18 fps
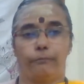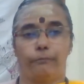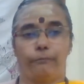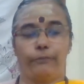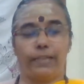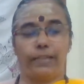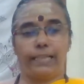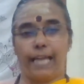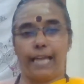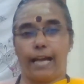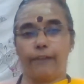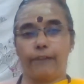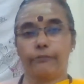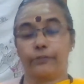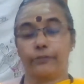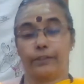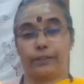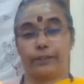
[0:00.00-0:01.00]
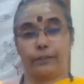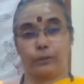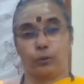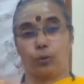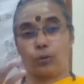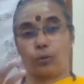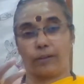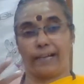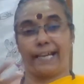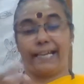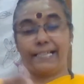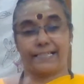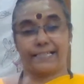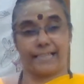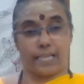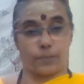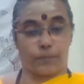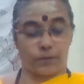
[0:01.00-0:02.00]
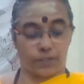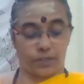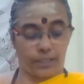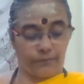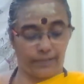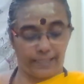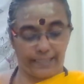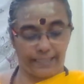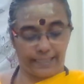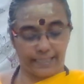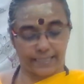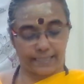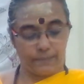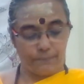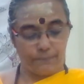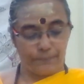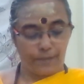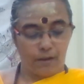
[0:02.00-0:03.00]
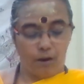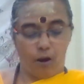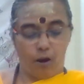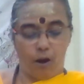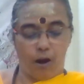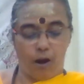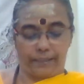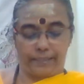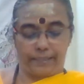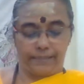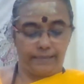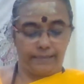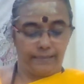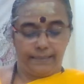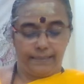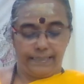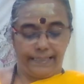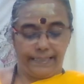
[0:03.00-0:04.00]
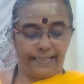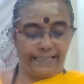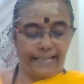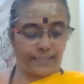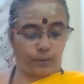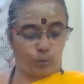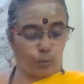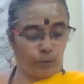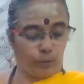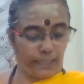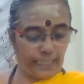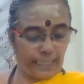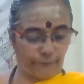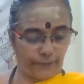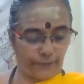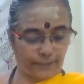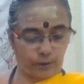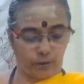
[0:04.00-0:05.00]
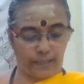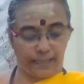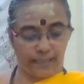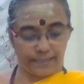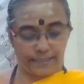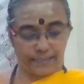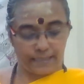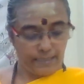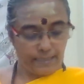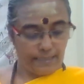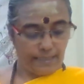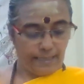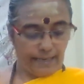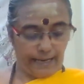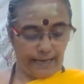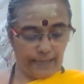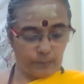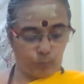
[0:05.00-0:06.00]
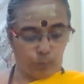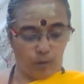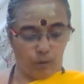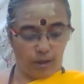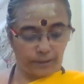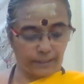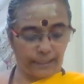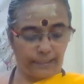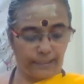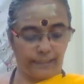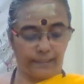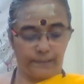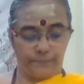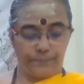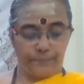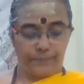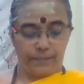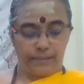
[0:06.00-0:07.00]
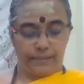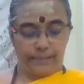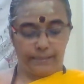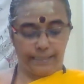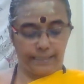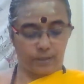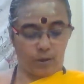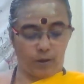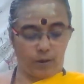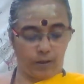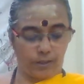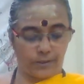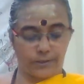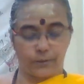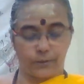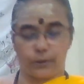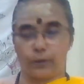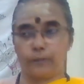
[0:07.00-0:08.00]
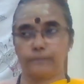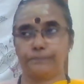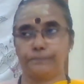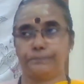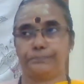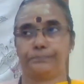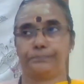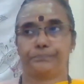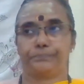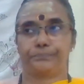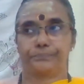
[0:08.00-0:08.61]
We love good rains, especially when it is hot. It has a cooling effect on us. And water is also,